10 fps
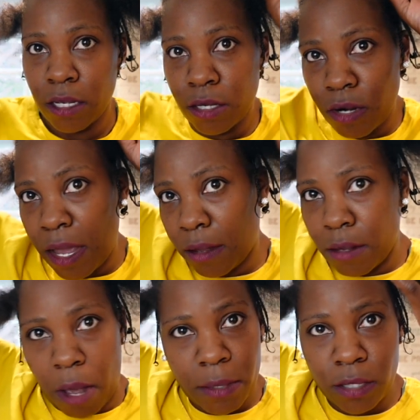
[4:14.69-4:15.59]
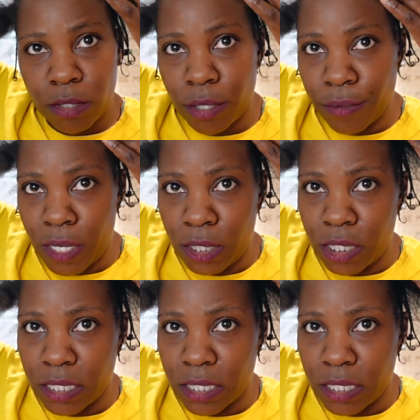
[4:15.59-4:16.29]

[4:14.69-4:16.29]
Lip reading: you know how your mama used to grease your